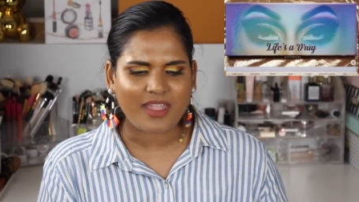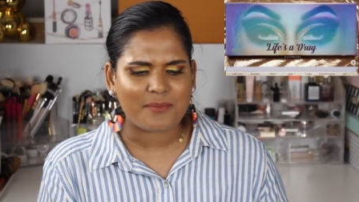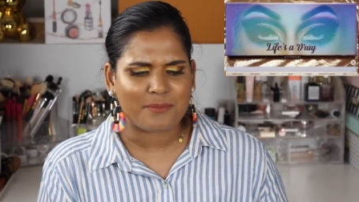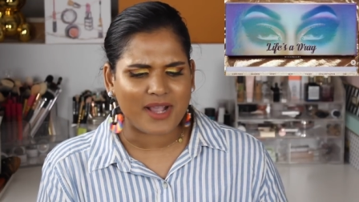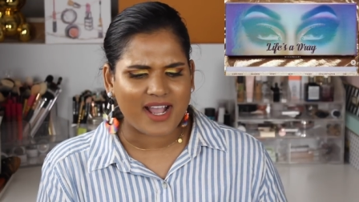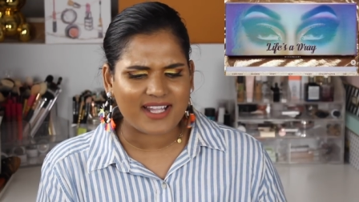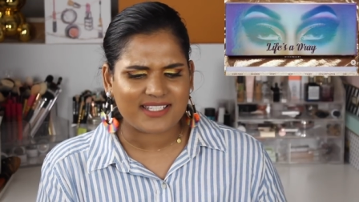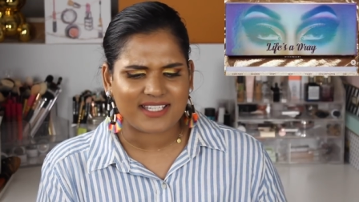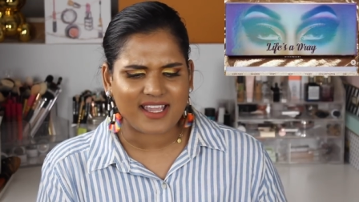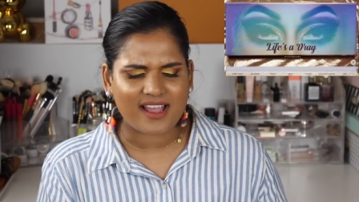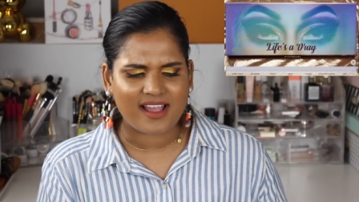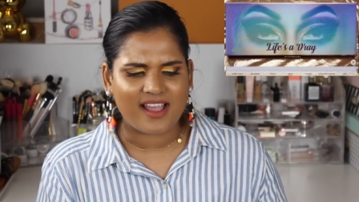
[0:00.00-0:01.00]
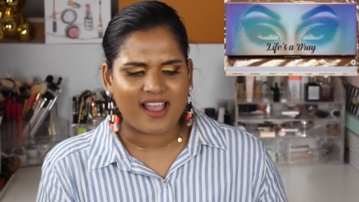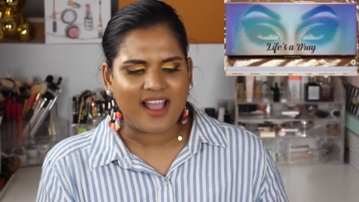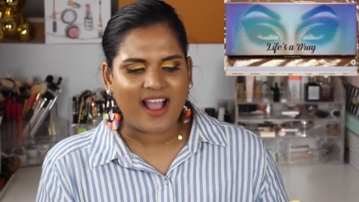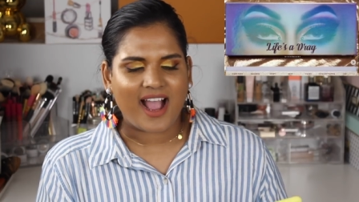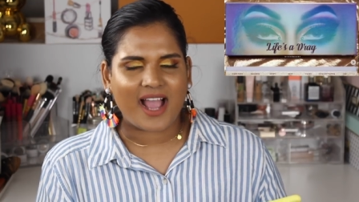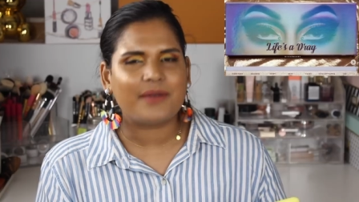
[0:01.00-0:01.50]
But uh,
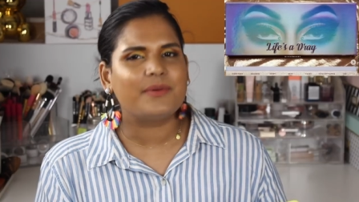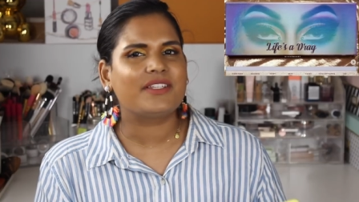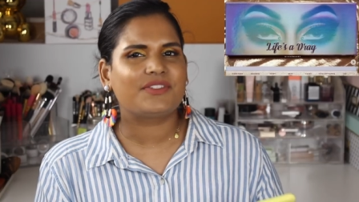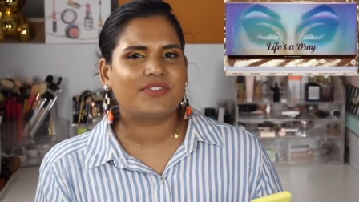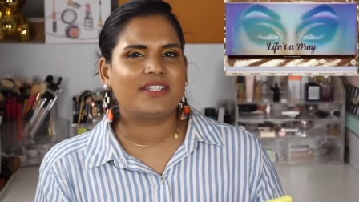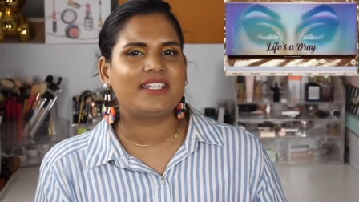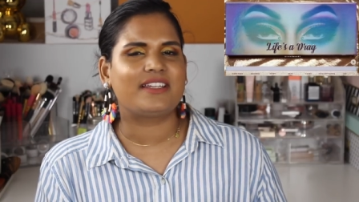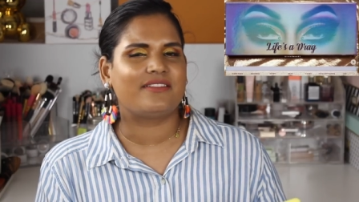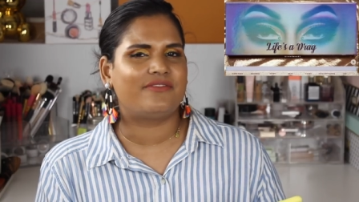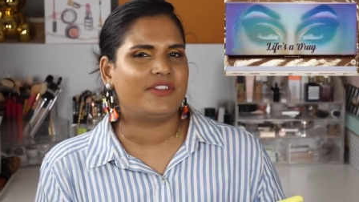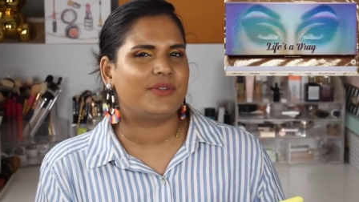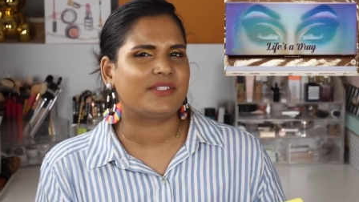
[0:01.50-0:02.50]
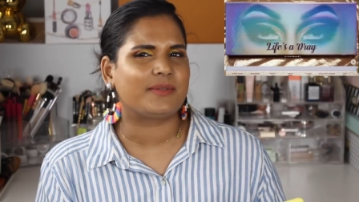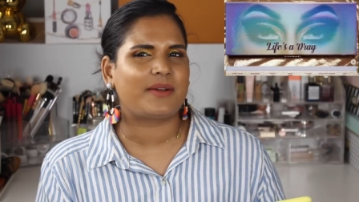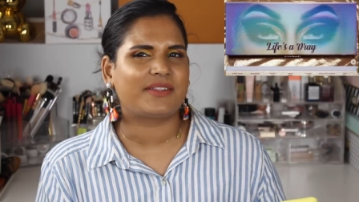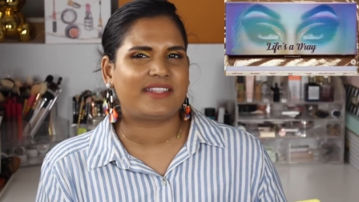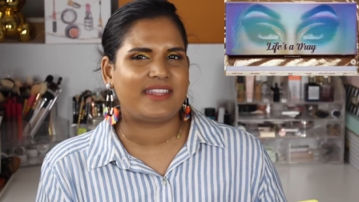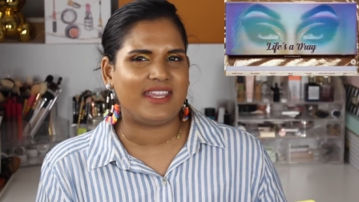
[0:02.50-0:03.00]
I was really confused
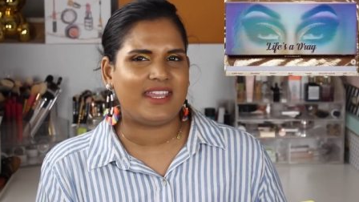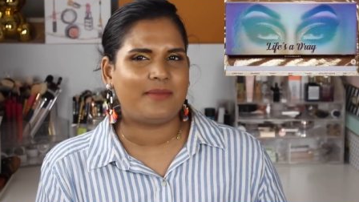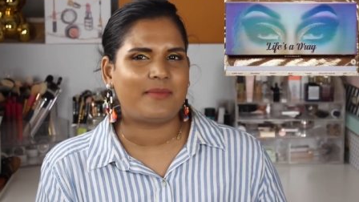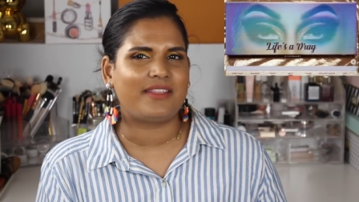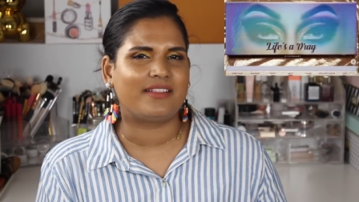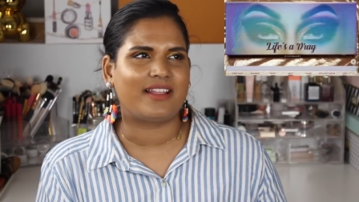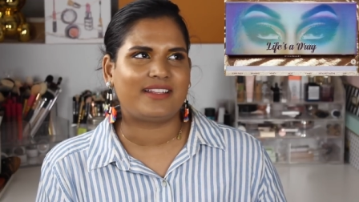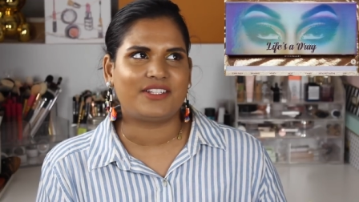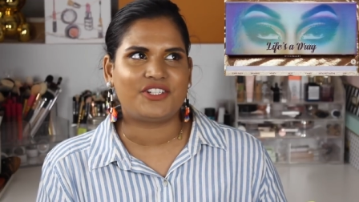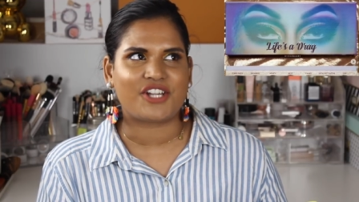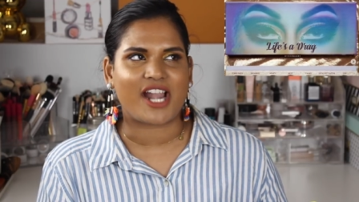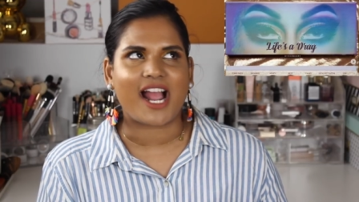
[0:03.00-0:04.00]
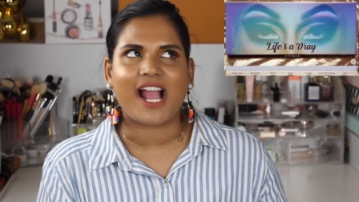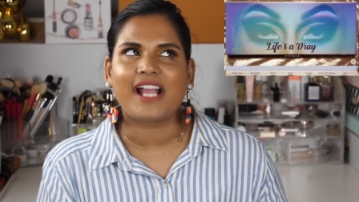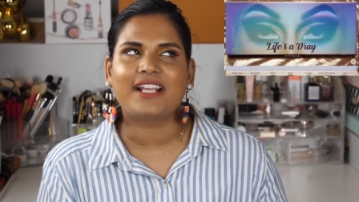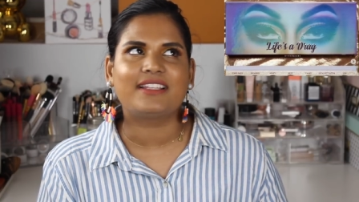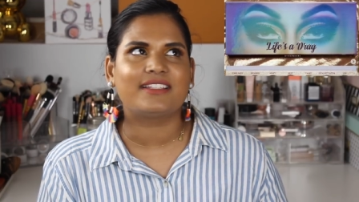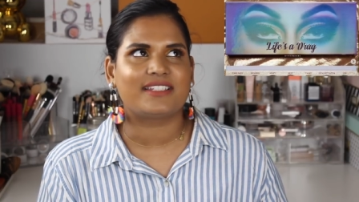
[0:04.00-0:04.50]
about the theme and like the
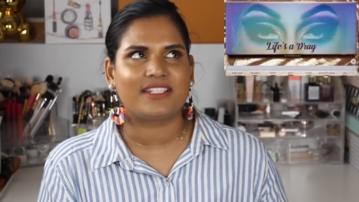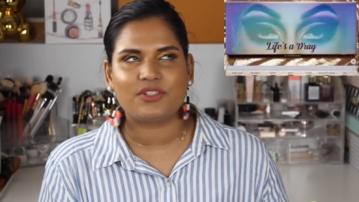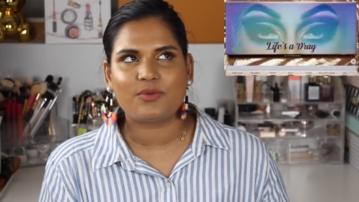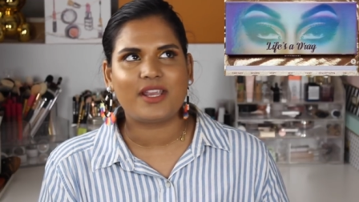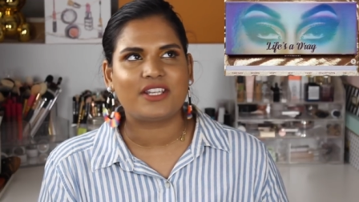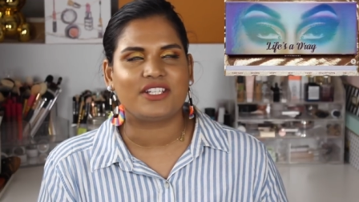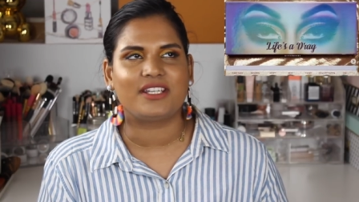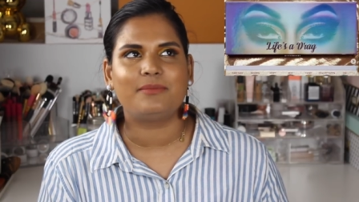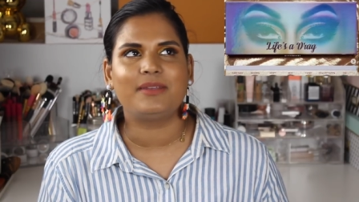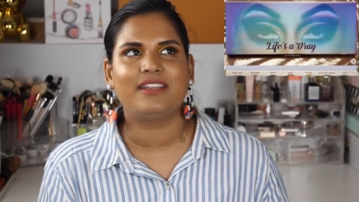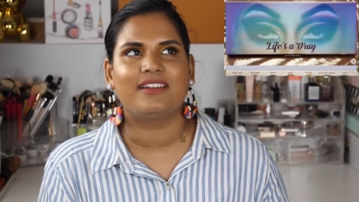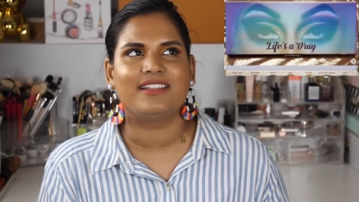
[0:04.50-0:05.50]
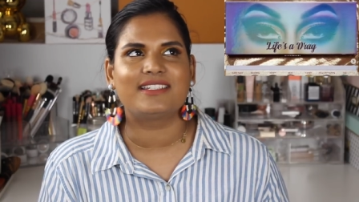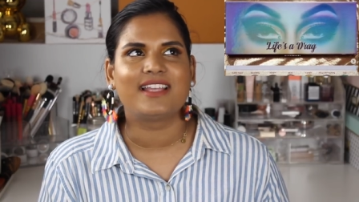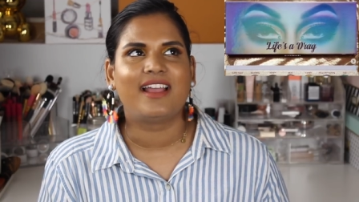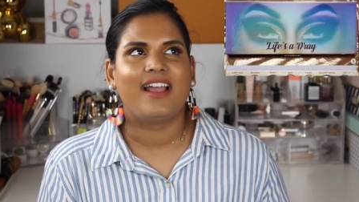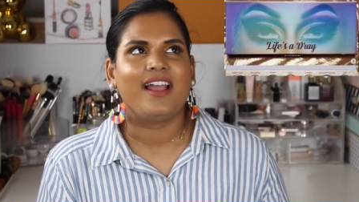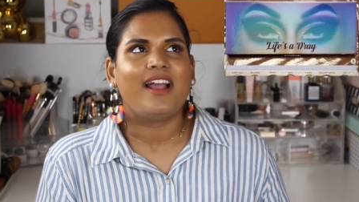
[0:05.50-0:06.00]
drag situation because
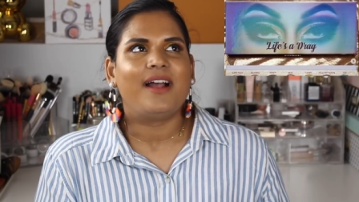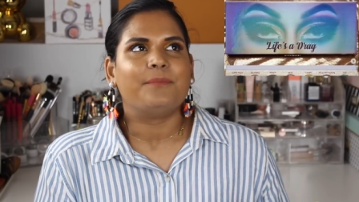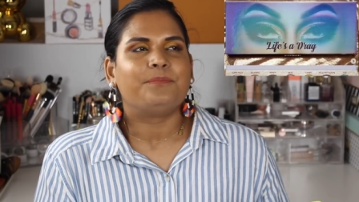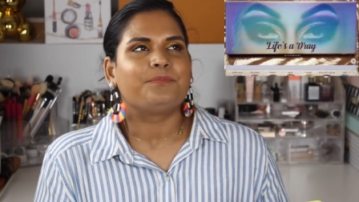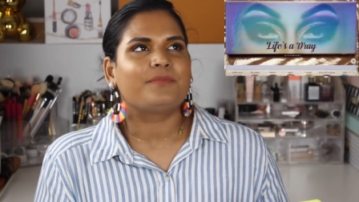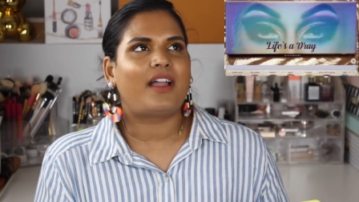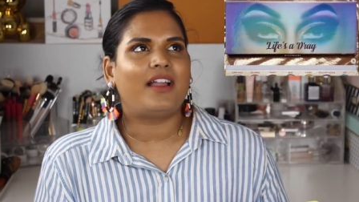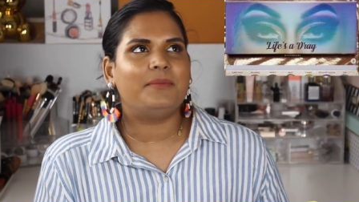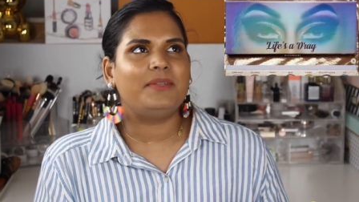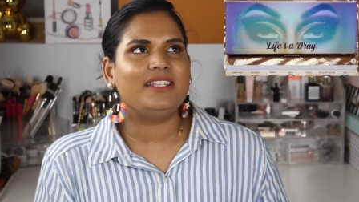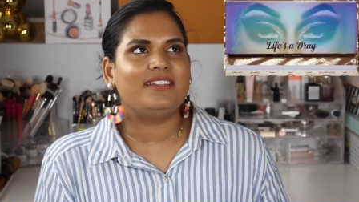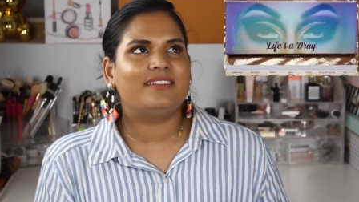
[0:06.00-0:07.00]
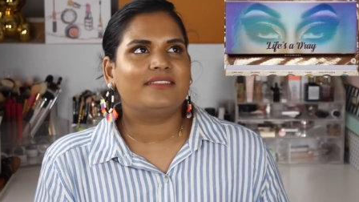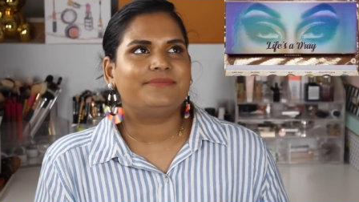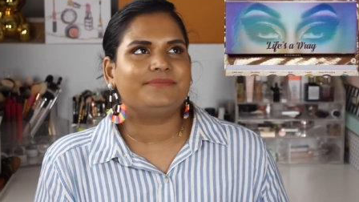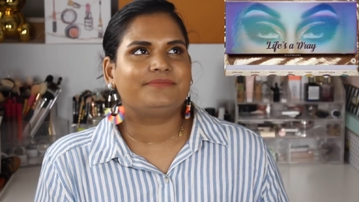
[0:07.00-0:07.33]
I mean,